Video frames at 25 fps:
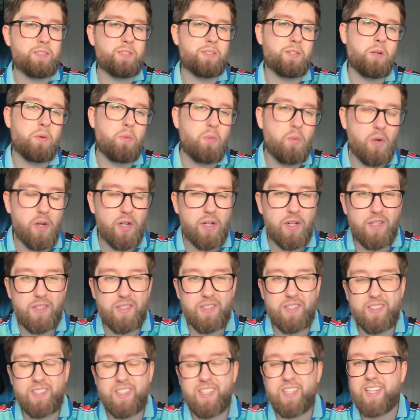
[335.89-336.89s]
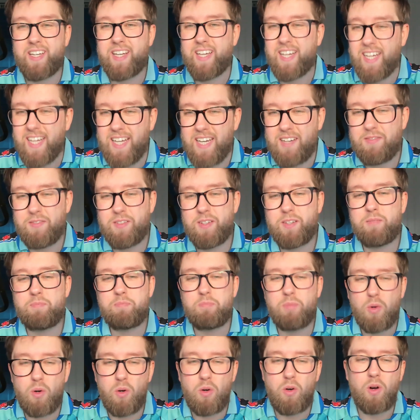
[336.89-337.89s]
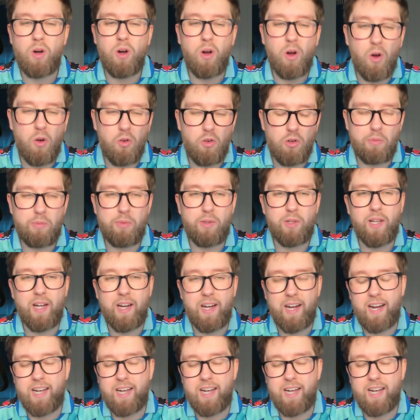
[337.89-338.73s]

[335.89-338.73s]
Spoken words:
to worse to even more horrible